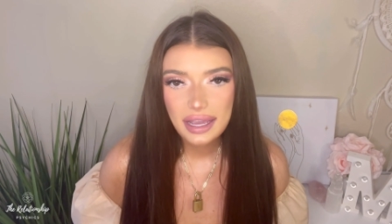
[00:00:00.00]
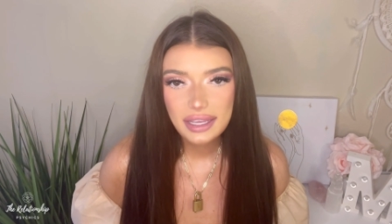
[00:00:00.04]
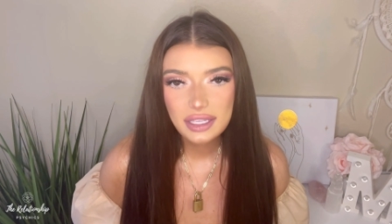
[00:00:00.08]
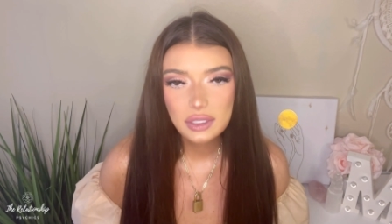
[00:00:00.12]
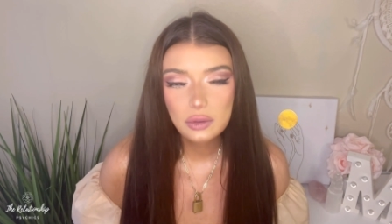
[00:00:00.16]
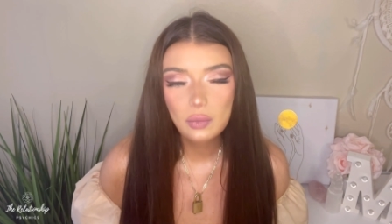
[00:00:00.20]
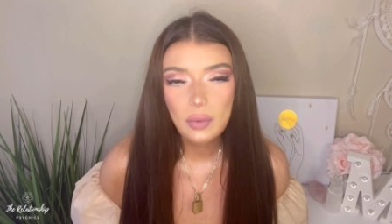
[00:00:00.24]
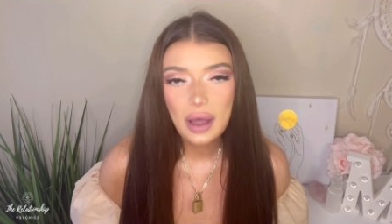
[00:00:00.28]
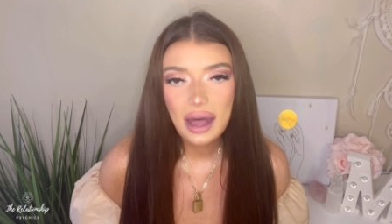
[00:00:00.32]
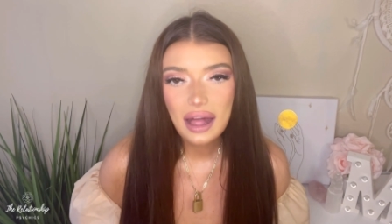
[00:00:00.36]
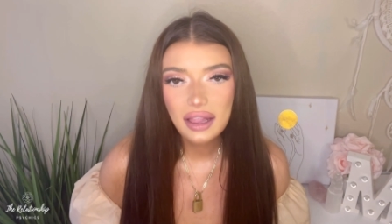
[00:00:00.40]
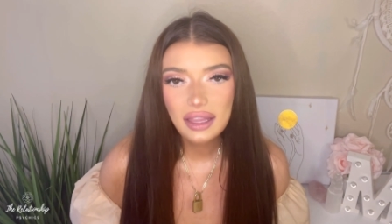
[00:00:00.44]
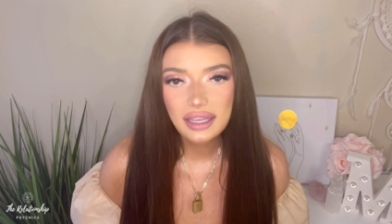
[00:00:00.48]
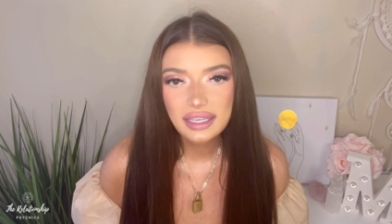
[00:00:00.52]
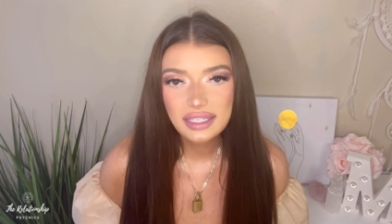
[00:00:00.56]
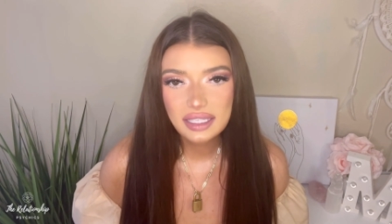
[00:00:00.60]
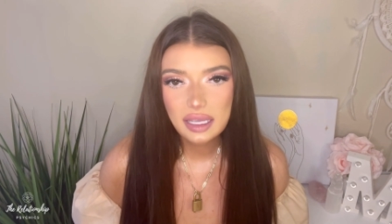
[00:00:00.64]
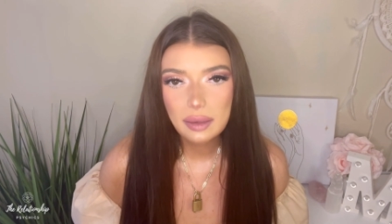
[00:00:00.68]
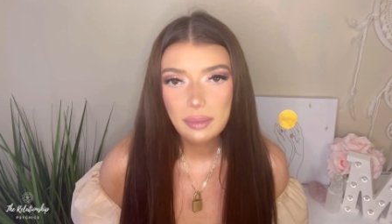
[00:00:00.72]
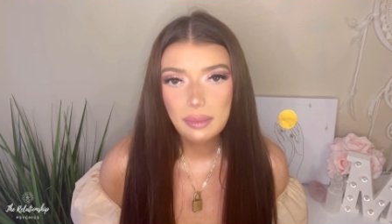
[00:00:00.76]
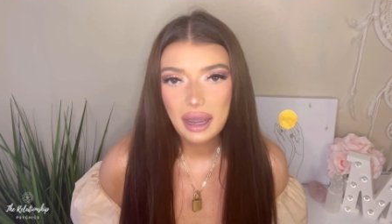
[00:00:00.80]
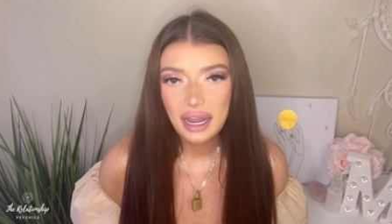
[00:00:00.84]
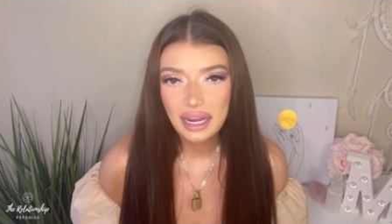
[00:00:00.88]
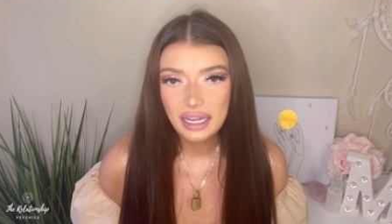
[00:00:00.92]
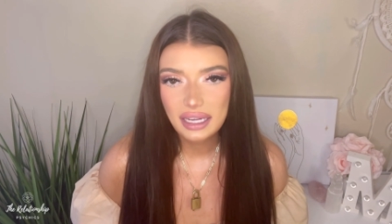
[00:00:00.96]
as well as
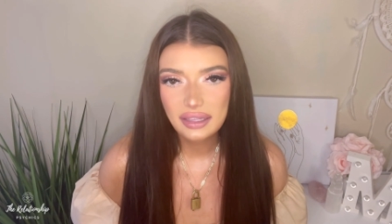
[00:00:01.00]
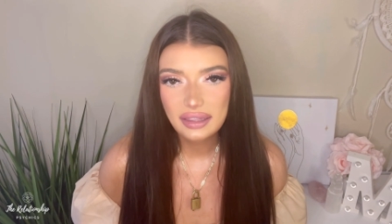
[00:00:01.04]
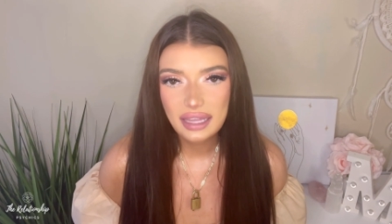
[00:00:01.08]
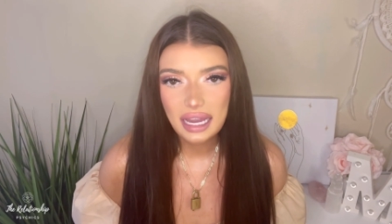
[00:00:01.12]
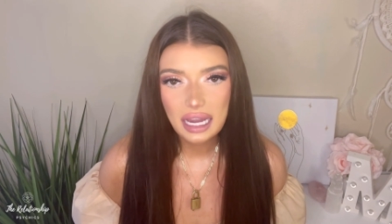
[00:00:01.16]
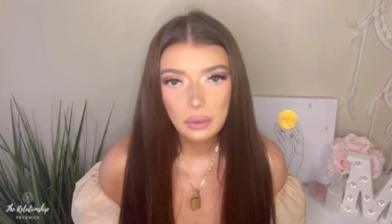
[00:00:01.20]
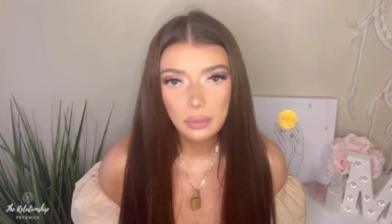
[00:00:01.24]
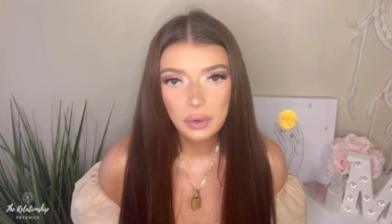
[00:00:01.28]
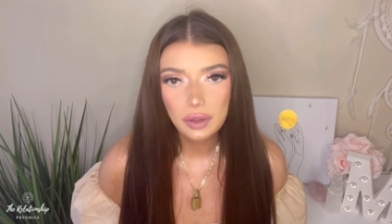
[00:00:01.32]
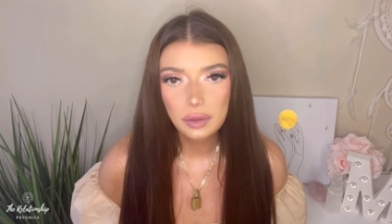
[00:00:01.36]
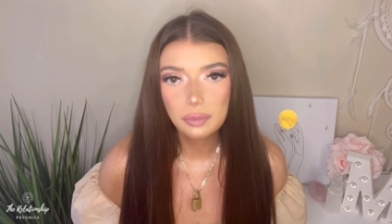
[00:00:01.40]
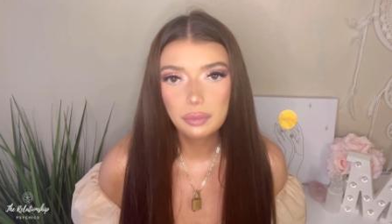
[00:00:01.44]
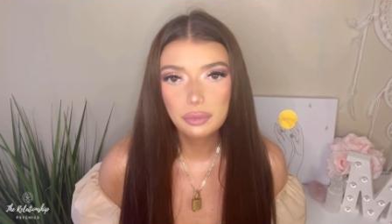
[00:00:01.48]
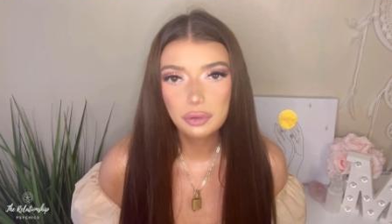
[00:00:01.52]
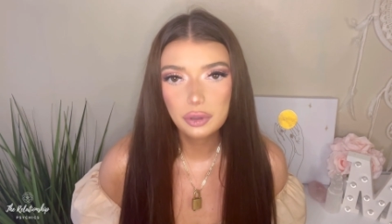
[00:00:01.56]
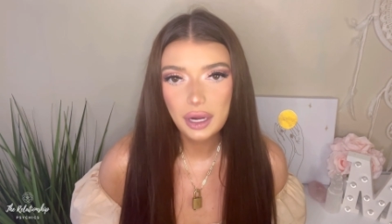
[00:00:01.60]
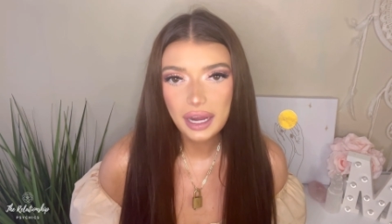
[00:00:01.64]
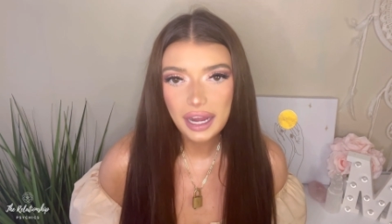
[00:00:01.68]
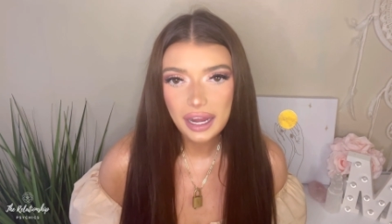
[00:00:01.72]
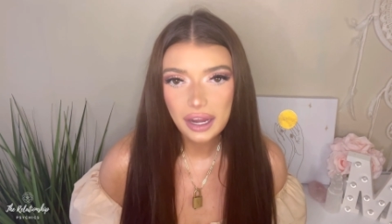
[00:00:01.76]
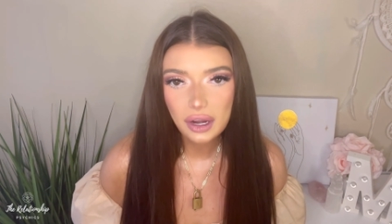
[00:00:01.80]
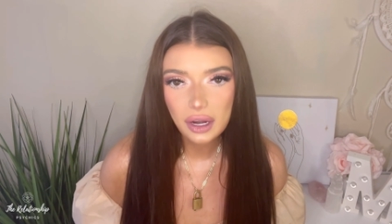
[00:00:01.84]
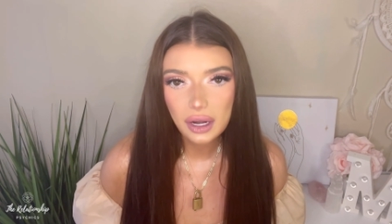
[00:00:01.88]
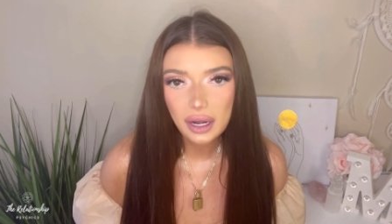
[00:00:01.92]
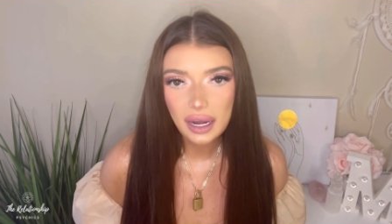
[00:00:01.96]
combining that with
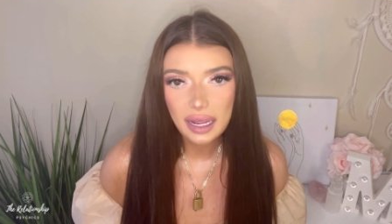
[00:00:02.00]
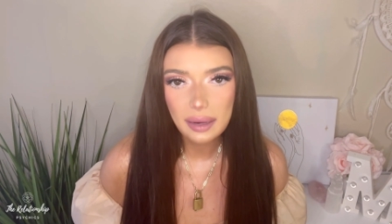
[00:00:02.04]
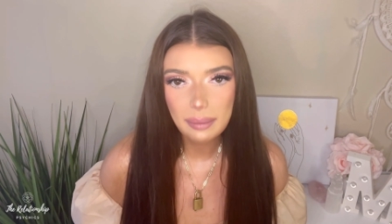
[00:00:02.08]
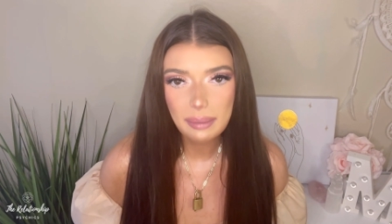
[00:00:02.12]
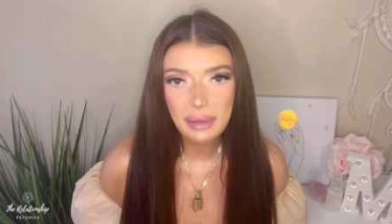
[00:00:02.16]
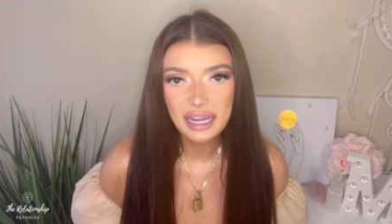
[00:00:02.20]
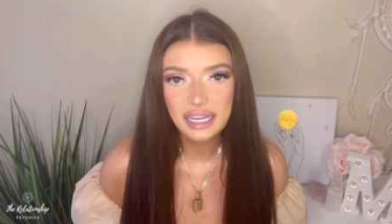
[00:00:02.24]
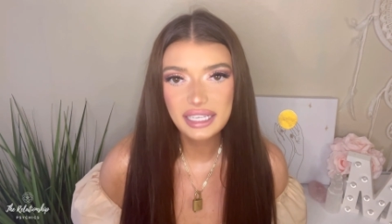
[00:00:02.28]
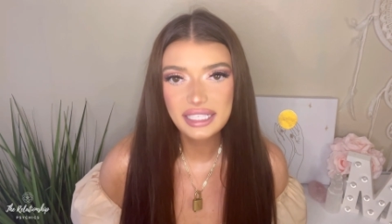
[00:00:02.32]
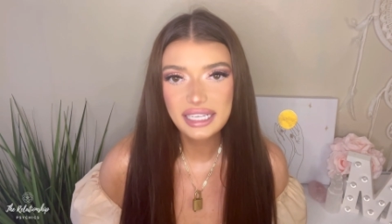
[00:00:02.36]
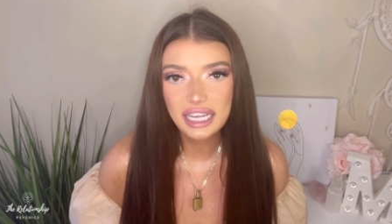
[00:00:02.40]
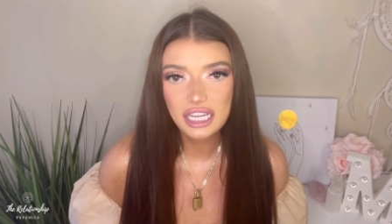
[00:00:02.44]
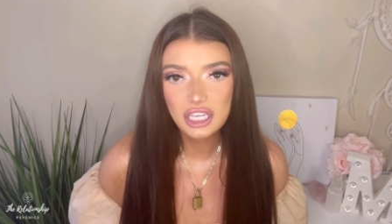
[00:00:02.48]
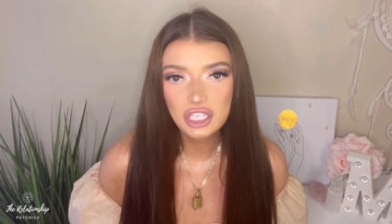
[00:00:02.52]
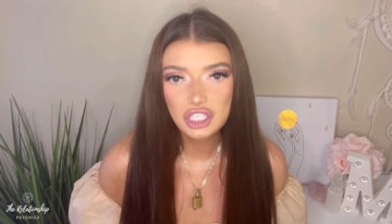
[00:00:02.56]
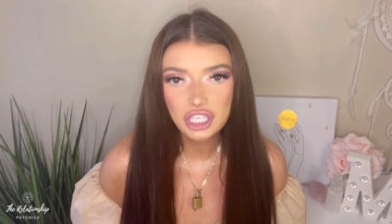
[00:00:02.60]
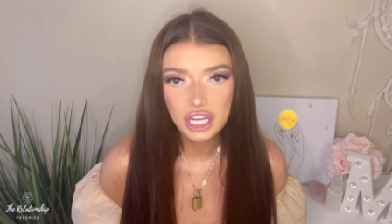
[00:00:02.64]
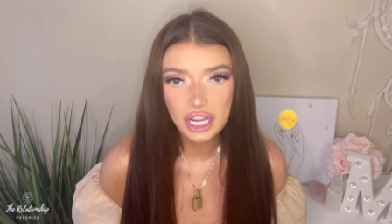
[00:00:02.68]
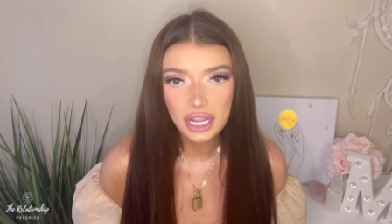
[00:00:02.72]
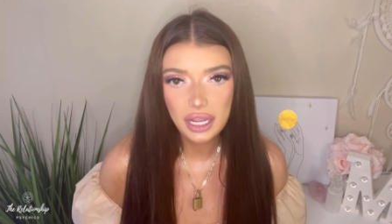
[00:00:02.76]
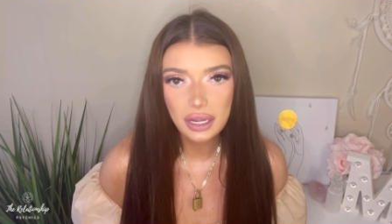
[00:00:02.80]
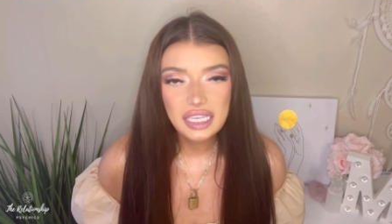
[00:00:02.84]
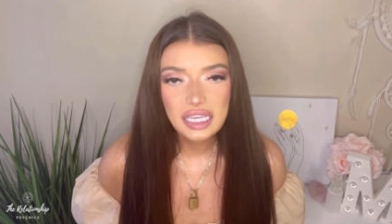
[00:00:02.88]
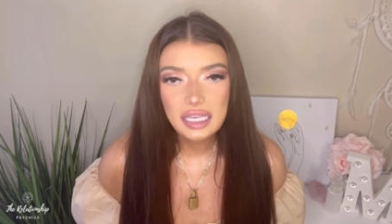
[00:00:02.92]
prayer and meditation.